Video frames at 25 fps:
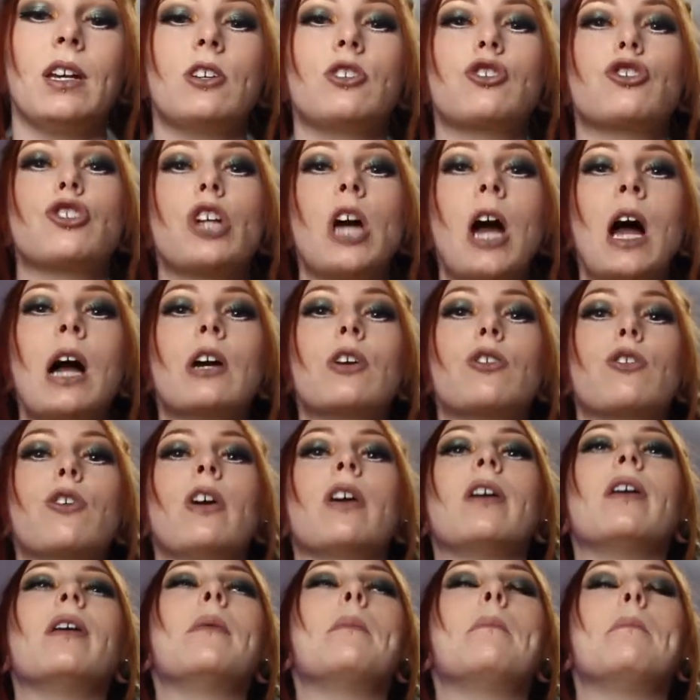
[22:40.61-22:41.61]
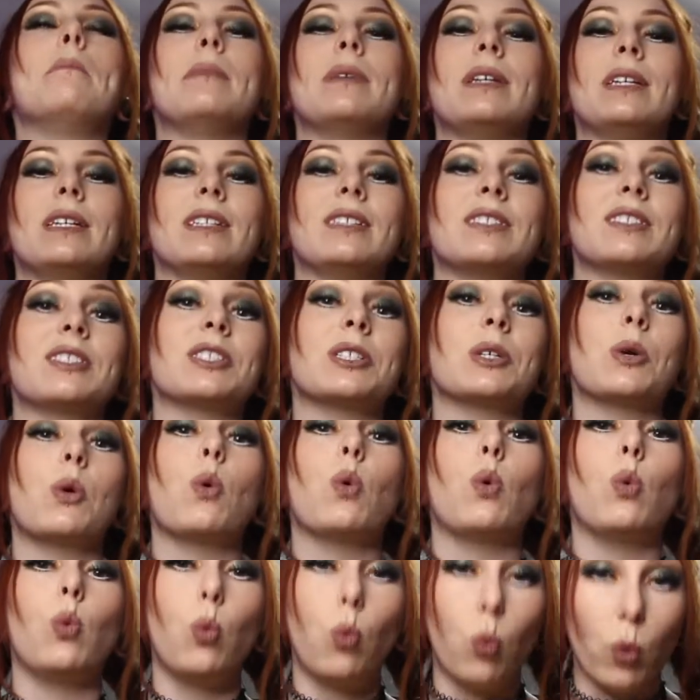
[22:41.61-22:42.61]
Chakra means
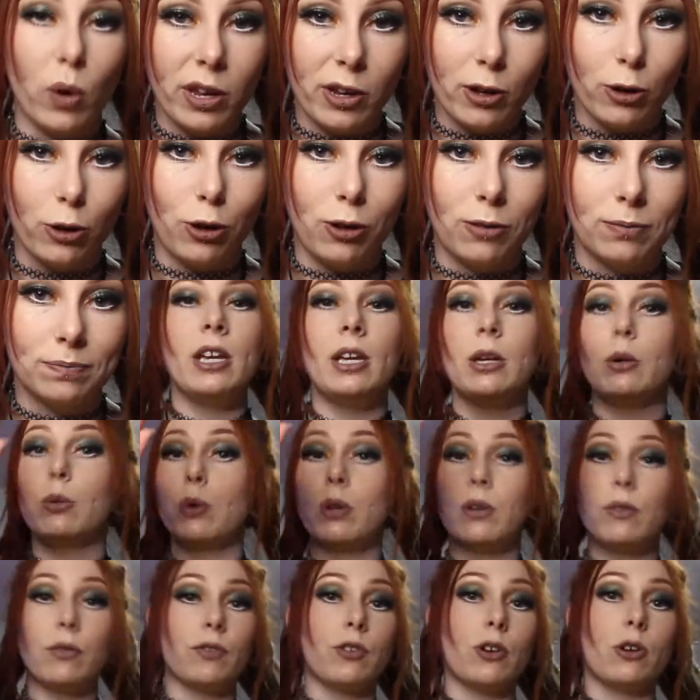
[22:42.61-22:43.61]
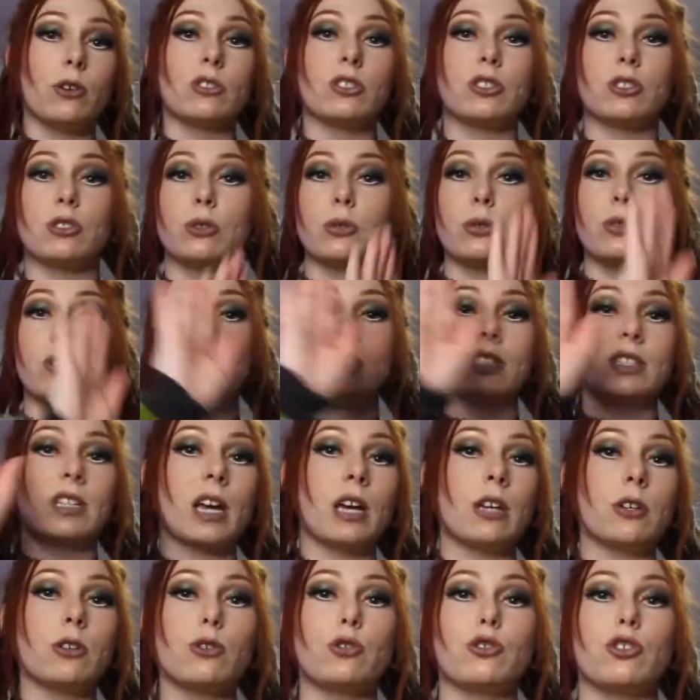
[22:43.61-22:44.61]
wheel. It refers to these
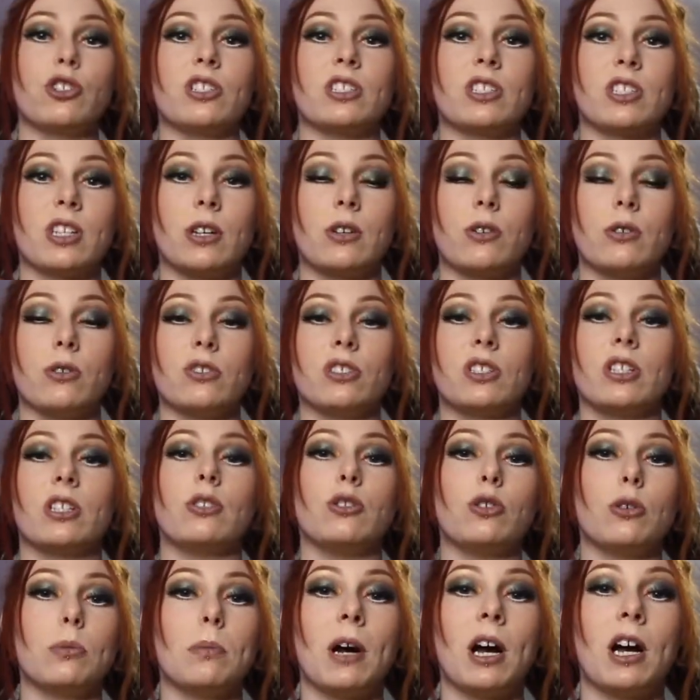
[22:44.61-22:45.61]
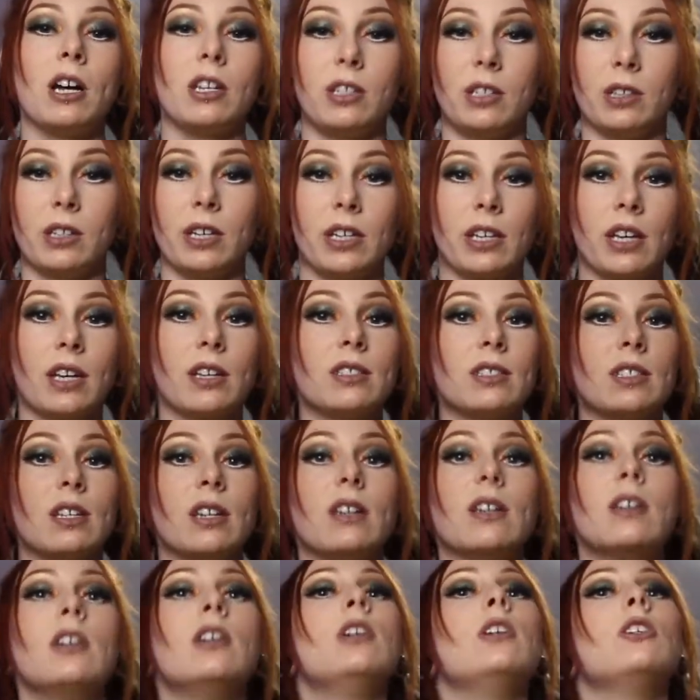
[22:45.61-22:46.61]
energy centers in your body. Like I said,
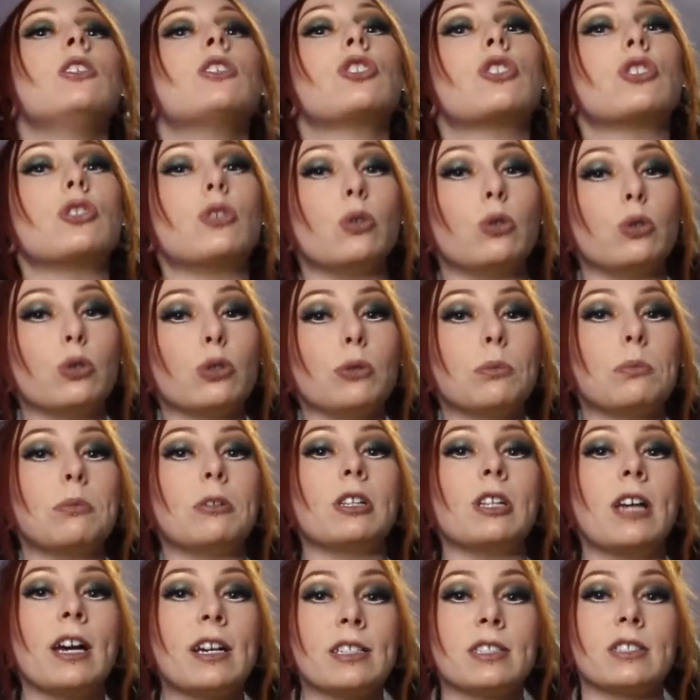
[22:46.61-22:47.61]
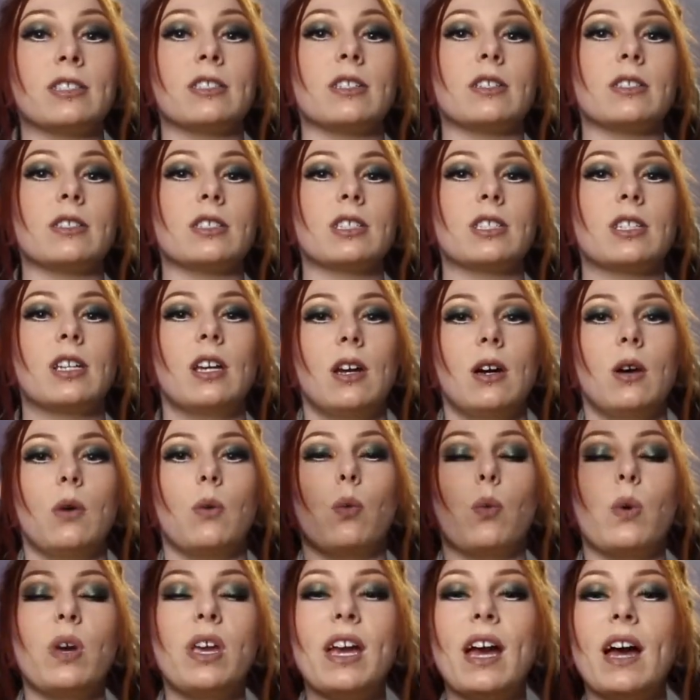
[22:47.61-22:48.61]
solar plexus.
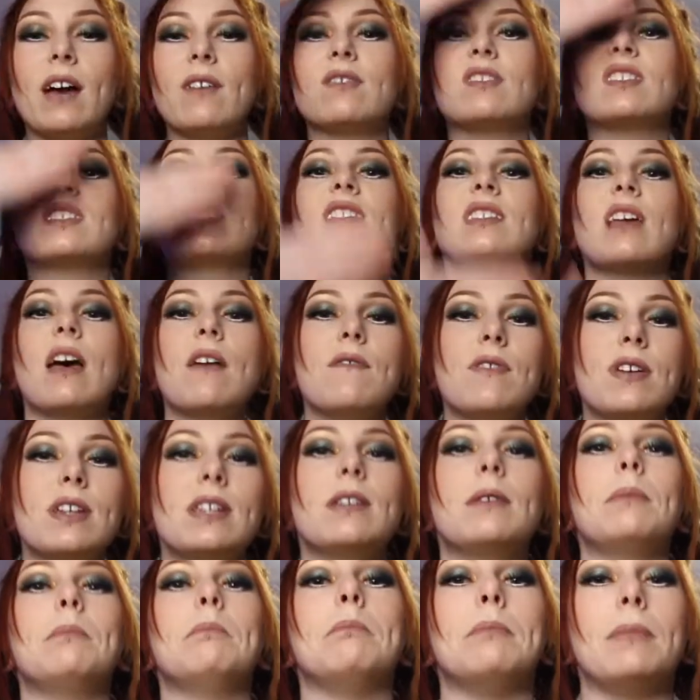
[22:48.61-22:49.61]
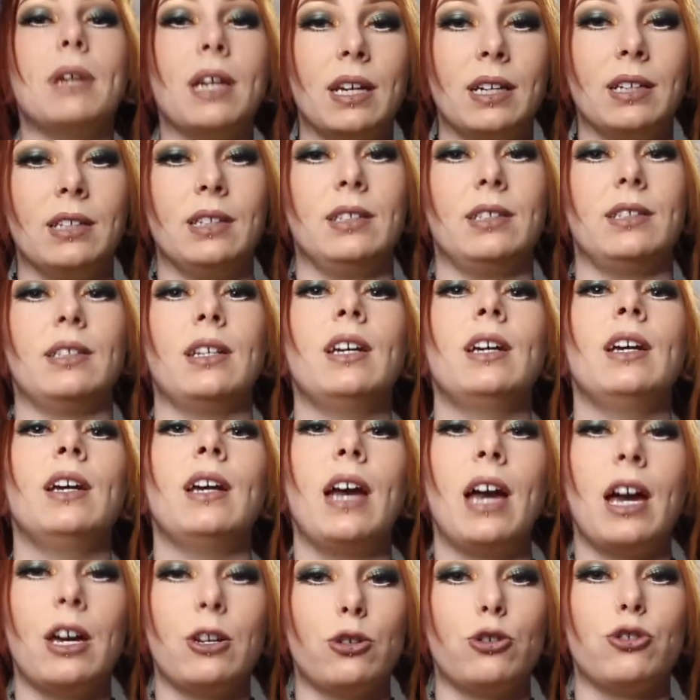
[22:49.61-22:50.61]
We have 7 main
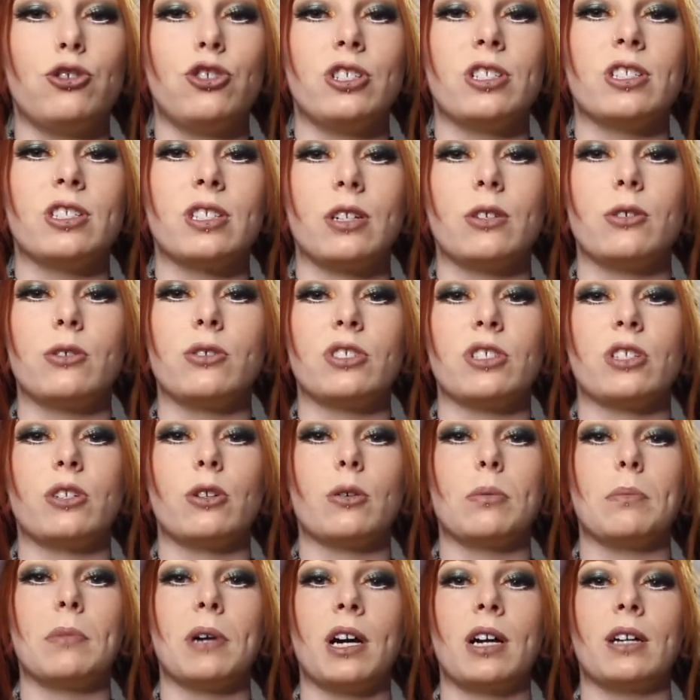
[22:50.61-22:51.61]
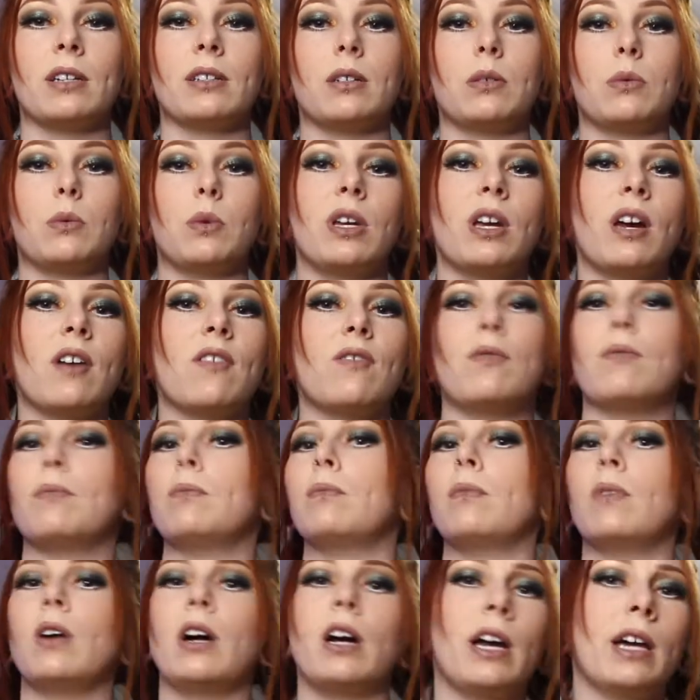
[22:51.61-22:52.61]
energy centers in our body. We have,
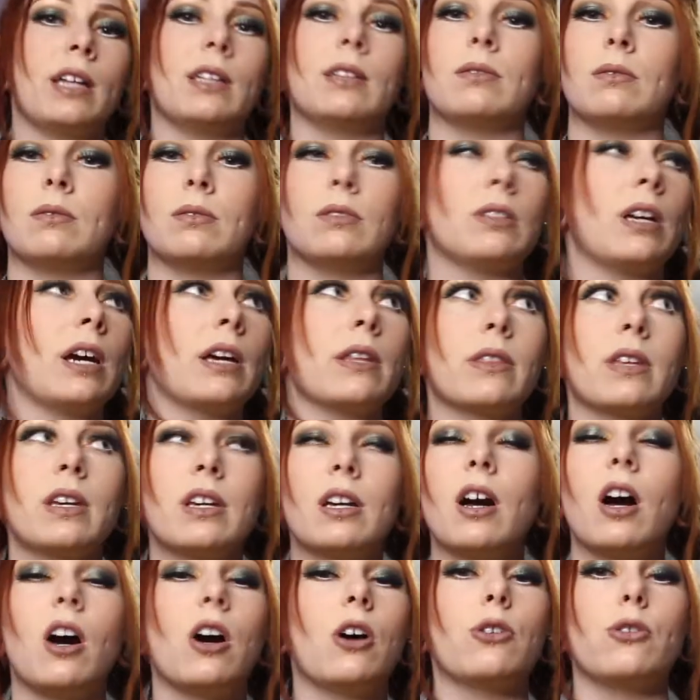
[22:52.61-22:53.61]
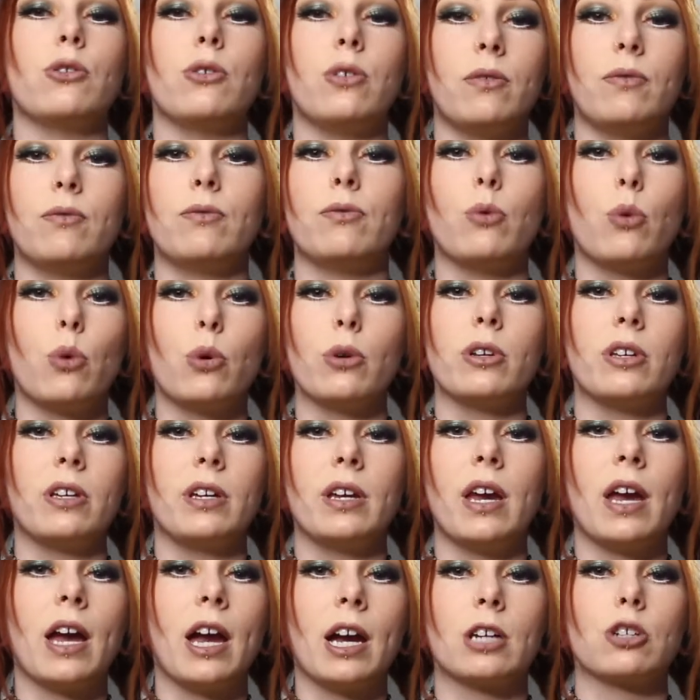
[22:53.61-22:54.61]
I think,
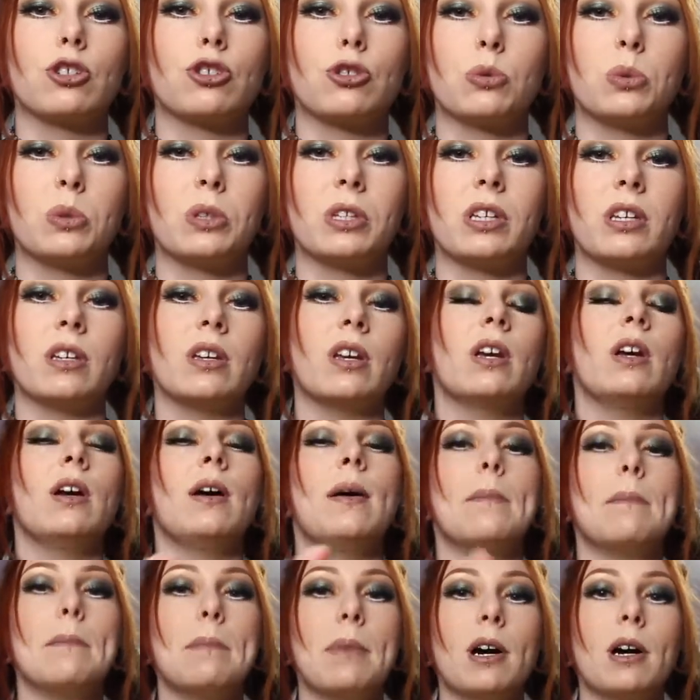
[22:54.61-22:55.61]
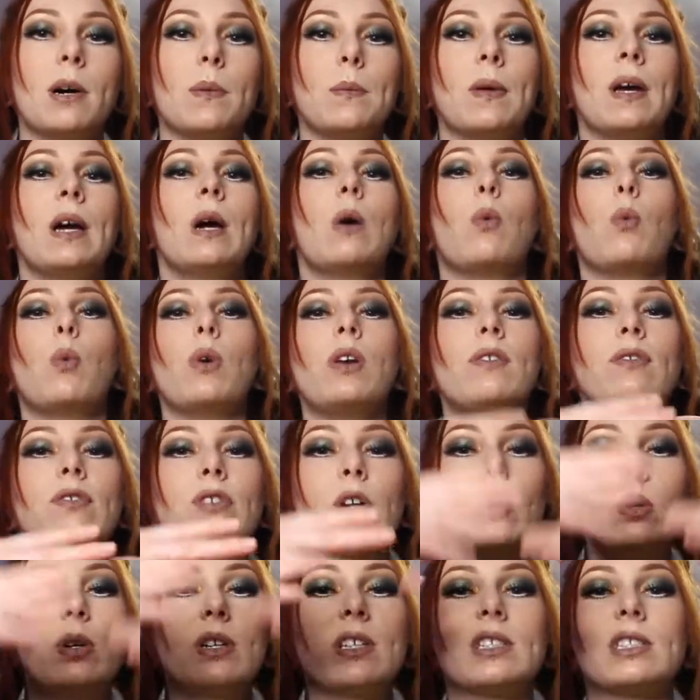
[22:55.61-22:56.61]
140 actually. But we
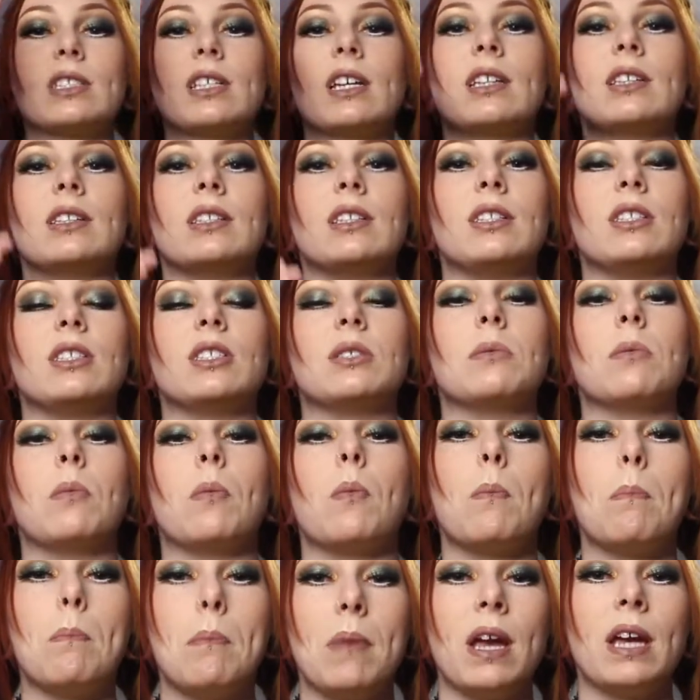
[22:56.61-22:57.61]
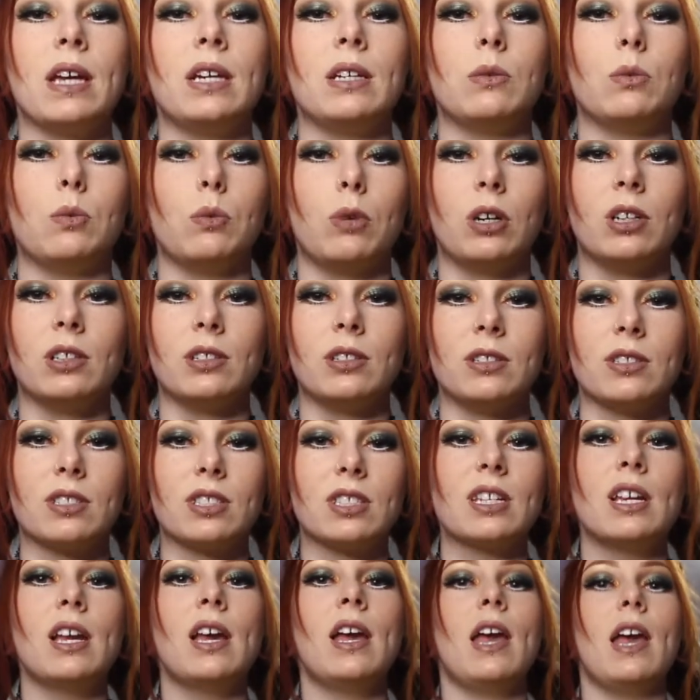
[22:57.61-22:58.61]
focus on these main
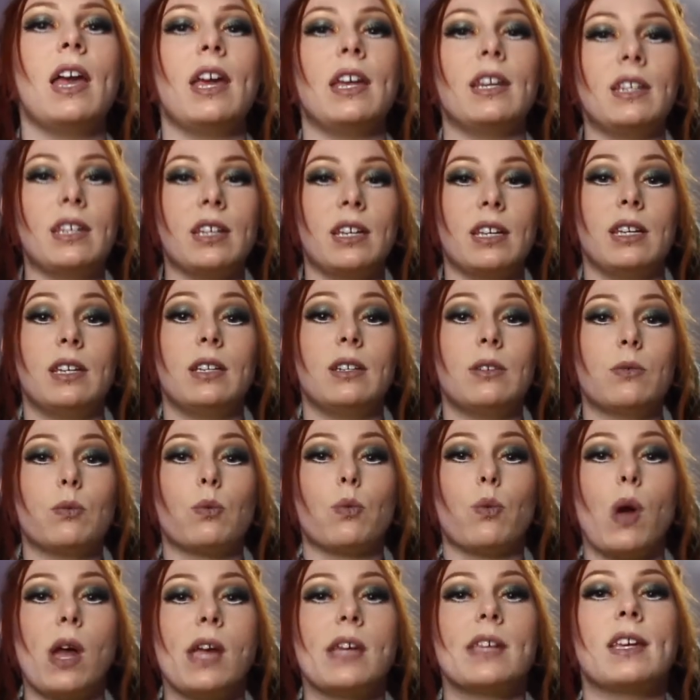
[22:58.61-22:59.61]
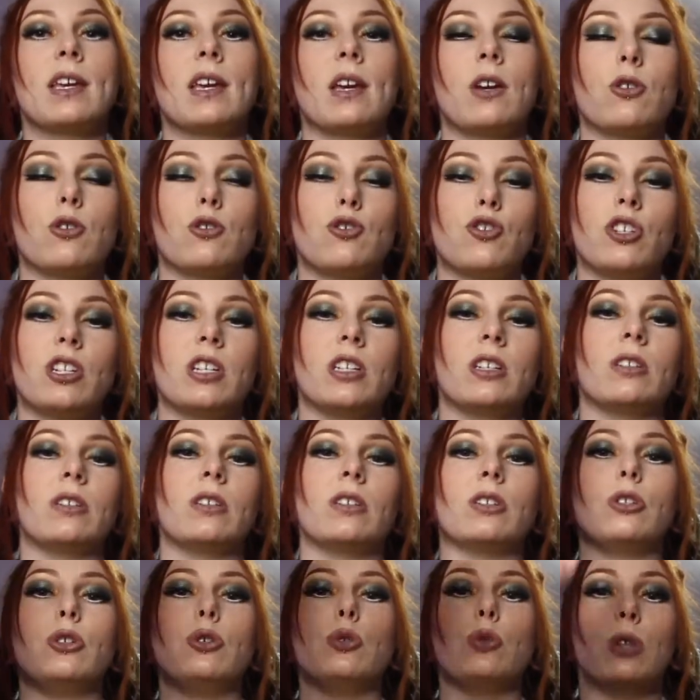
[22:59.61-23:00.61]
ones. And in Reiki energy
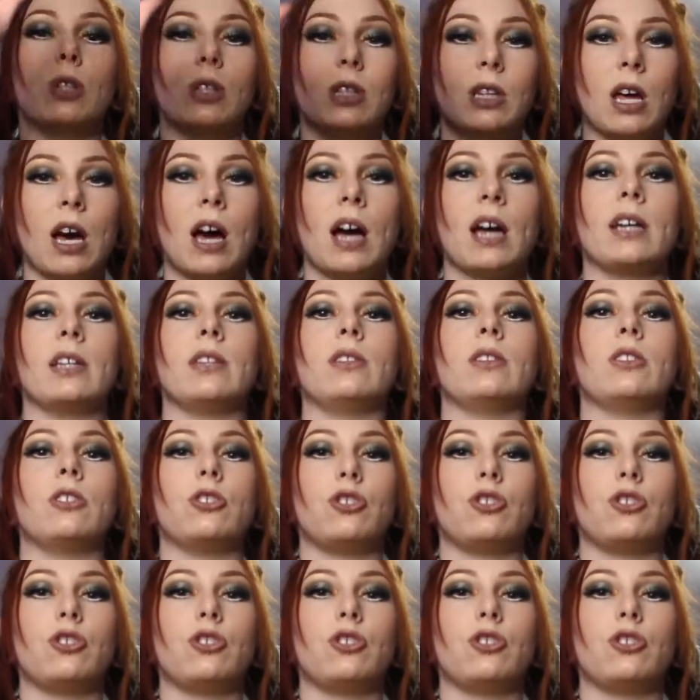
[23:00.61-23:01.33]
healing, you align the